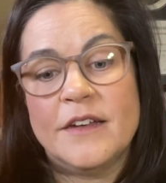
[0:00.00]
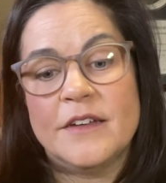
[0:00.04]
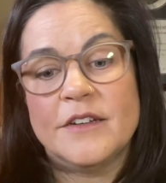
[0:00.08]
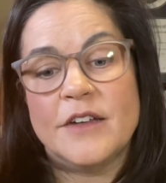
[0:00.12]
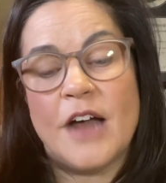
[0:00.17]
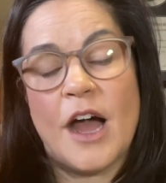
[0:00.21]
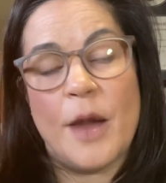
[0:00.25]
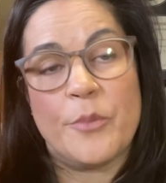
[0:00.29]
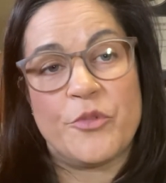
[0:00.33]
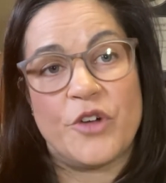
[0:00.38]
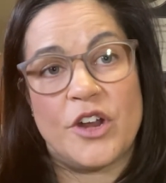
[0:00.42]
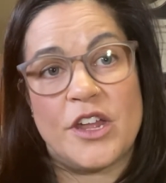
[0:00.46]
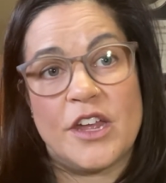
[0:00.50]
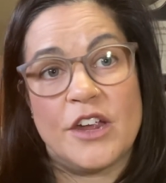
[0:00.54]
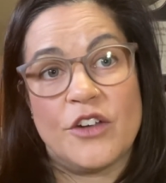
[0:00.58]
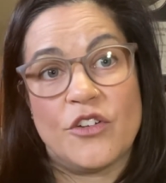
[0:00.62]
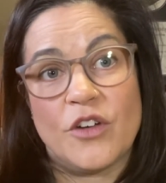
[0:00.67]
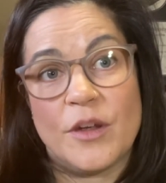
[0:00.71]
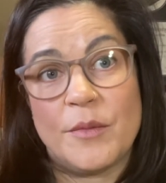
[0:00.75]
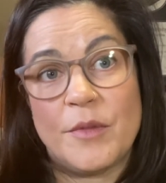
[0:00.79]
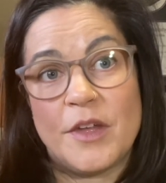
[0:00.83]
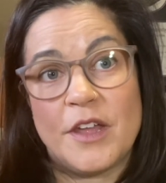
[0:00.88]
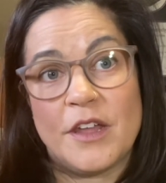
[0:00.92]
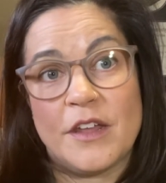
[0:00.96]
operating
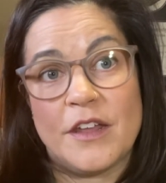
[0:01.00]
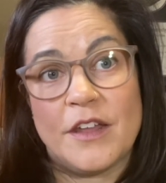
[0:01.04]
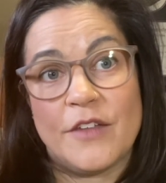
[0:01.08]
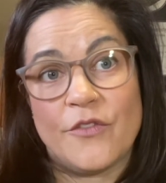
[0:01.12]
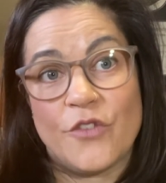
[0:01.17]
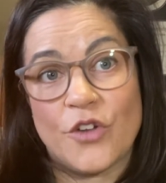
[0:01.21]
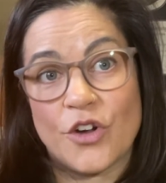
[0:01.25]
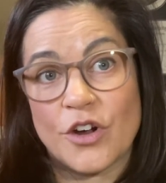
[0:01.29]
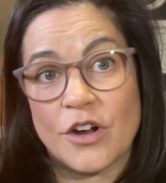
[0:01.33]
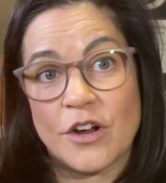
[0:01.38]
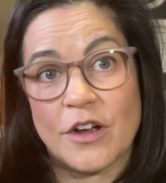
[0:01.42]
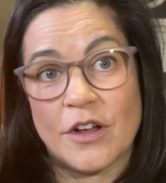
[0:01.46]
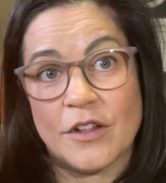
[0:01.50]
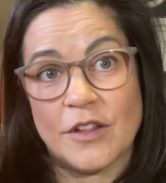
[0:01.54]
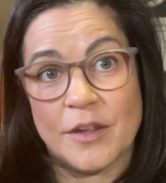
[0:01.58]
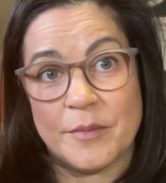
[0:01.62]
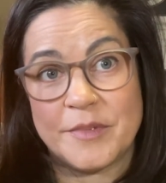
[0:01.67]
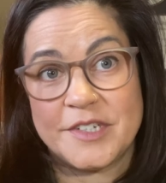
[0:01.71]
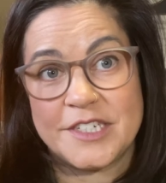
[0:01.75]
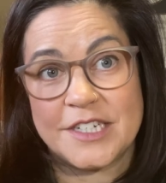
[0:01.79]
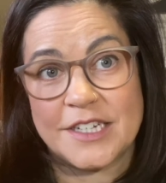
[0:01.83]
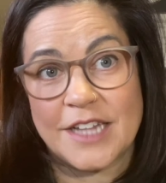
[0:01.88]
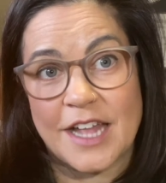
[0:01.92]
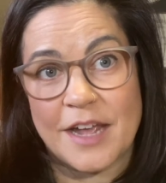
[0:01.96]
agreement if you're a
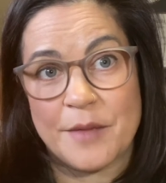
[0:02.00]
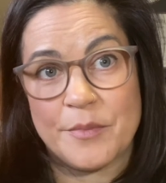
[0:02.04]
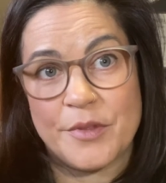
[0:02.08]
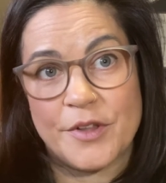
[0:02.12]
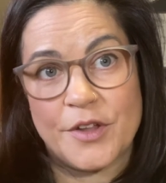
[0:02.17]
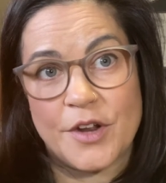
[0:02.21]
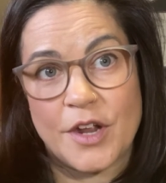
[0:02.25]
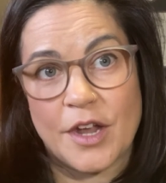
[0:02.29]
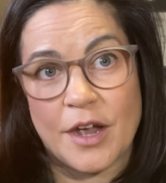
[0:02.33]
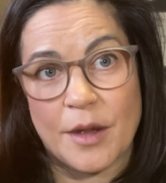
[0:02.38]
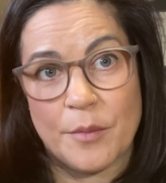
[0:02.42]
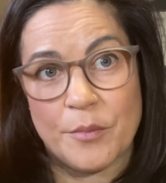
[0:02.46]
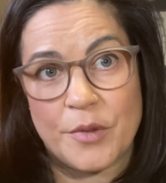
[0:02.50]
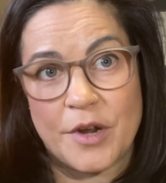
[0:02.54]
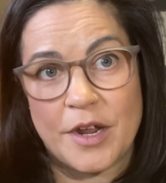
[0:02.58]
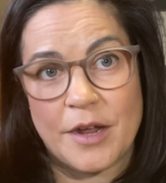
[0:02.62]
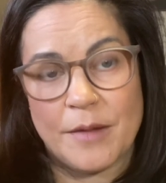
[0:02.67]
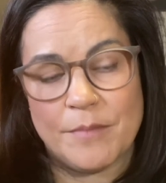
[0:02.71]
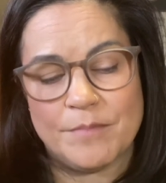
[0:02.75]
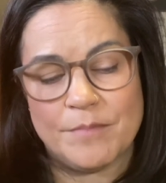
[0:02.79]
limited liability company.